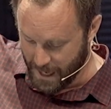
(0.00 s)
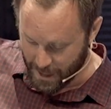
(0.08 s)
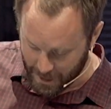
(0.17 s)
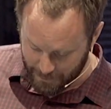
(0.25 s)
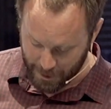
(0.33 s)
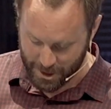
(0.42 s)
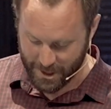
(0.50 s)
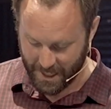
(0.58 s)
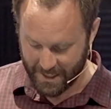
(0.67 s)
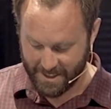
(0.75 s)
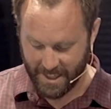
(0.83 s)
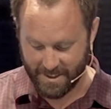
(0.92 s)
And then verse ten,
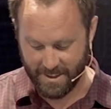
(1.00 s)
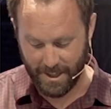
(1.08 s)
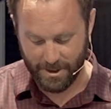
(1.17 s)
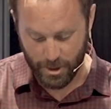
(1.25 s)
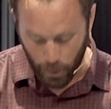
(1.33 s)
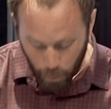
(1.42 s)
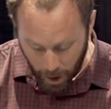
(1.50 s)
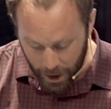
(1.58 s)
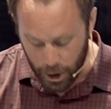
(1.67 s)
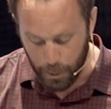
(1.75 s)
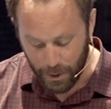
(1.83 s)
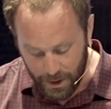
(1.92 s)
it says this, the one
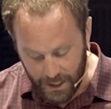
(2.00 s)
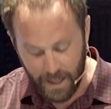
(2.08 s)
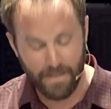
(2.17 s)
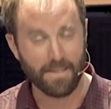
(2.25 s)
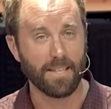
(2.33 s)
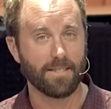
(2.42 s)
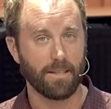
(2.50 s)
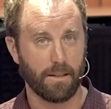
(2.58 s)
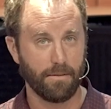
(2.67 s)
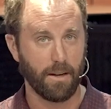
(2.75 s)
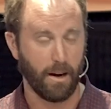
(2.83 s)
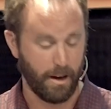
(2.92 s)
who believes in the Son
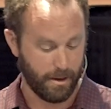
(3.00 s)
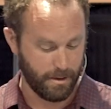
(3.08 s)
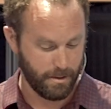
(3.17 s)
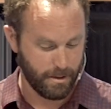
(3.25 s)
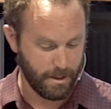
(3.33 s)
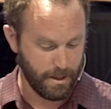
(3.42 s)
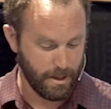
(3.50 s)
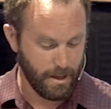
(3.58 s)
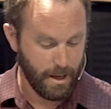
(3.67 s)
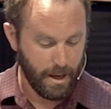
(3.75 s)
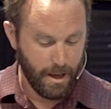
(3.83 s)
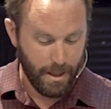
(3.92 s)
of God,
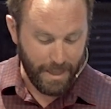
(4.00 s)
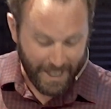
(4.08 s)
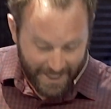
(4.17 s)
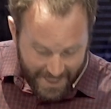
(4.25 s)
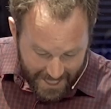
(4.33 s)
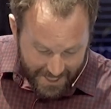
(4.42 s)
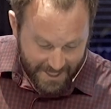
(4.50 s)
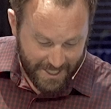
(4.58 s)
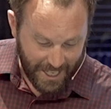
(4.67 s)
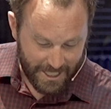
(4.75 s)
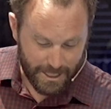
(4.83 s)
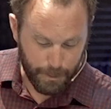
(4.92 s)
that this
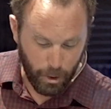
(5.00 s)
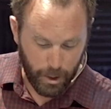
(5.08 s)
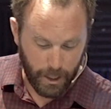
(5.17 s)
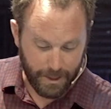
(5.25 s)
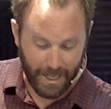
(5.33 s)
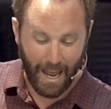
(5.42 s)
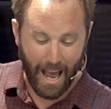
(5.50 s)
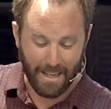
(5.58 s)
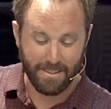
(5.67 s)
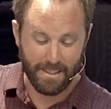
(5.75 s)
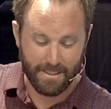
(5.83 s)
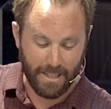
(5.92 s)
testimony, that
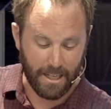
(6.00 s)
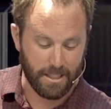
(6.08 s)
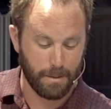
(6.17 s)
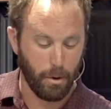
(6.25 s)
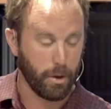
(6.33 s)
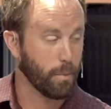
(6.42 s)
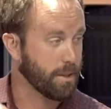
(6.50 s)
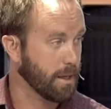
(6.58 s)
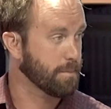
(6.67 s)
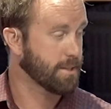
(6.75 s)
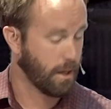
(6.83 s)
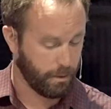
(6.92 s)
has this testimony within
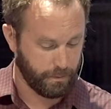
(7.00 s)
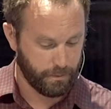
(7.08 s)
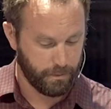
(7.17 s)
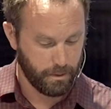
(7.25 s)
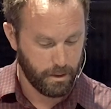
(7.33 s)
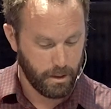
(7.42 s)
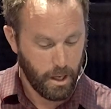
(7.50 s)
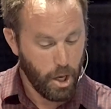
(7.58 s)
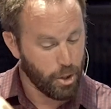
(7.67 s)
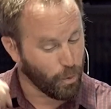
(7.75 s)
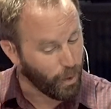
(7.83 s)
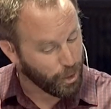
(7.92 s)
himself,
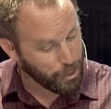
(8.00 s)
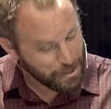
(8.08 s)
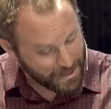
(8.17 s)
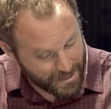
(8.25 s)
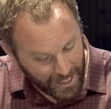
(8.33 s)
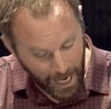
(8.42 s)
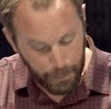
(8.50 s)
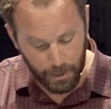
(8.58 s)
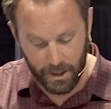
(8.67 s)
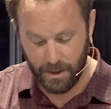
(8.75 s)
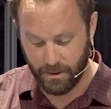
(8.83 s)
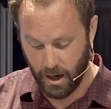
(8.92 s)
the one who does not
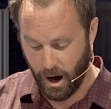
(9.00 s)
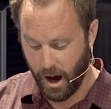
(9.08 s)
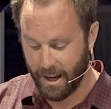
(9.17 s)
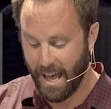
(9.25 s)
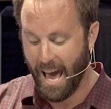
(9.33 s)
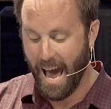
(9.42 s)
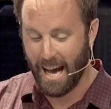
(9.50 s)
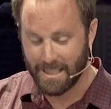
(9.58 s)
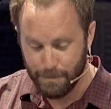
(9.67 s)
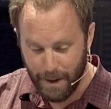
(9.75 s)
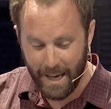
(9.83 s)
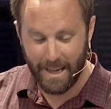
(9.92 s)
believe God
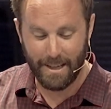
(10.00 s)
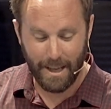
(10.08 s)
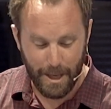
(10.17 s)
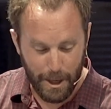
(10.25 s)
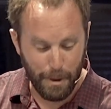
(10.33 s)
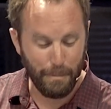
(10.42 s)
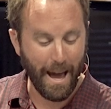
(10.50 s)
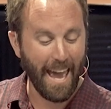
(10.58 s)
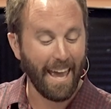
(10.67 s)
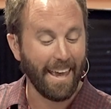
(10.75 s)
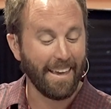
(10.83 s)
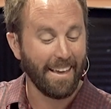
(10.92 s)
has made him
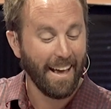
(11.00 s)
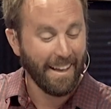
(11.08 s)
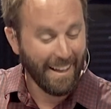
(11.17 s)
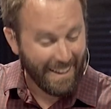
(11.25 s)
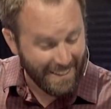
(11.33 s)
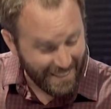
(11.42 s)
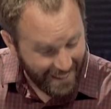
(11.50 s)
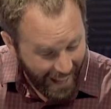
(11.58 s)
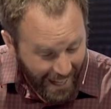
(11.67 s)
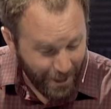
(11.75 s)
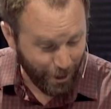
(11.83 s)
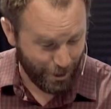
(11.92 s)
a
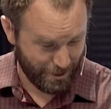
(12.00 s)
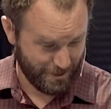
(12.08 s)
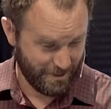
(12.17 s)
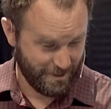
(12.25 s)
liar